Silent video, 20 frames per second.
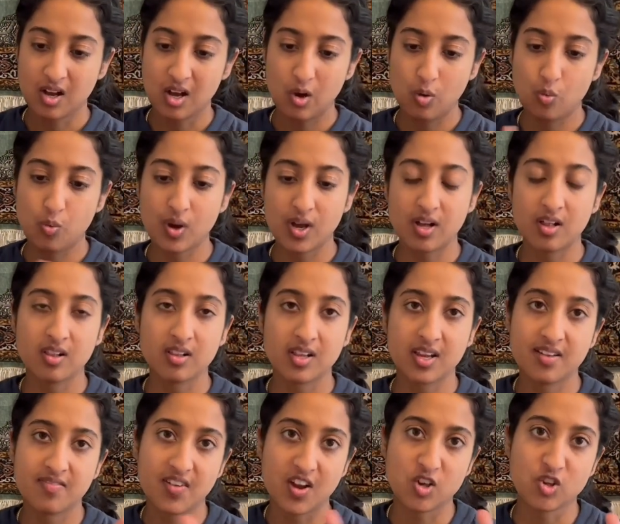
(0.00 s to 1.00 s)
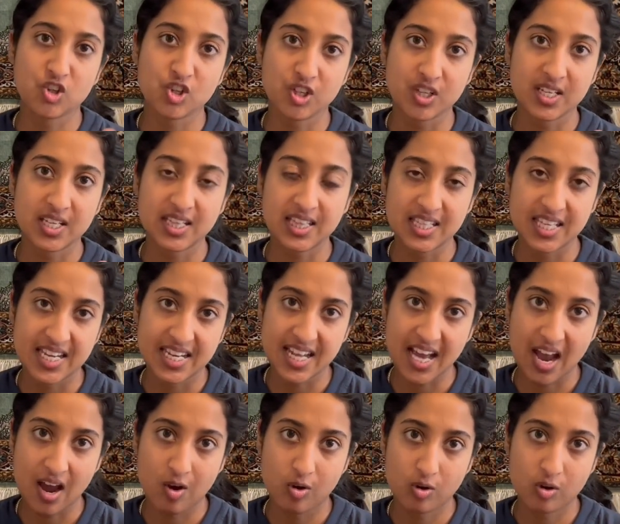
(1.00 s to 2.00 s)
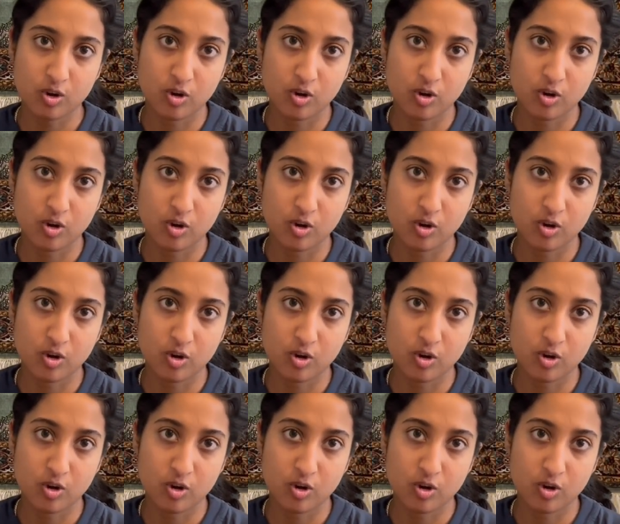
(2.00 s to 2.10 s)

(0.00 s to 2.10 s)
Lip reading: will eventually lead out